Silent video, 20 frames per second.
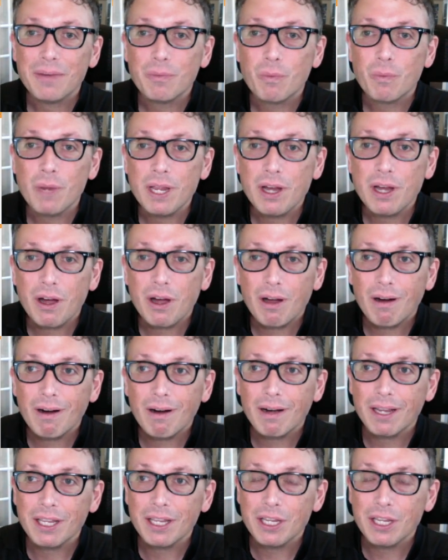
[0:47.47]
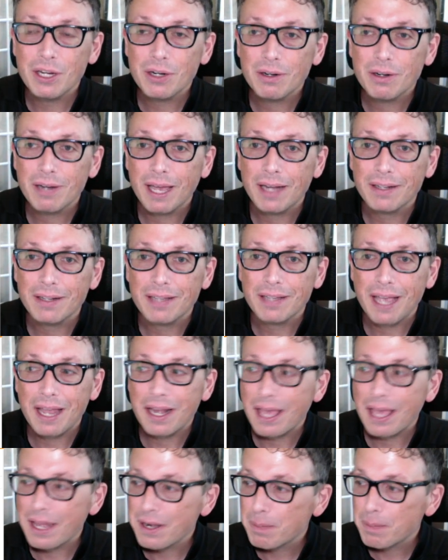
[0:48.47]
We are here at
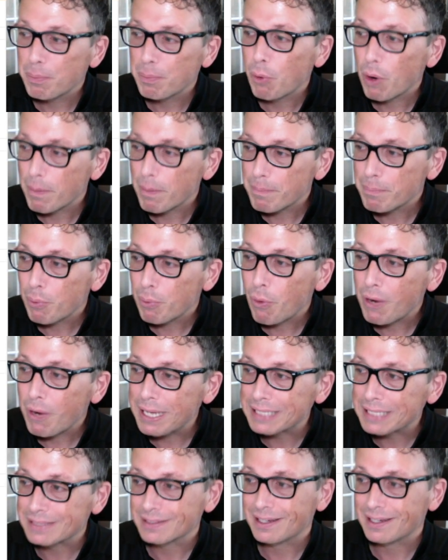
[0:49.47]
an important point.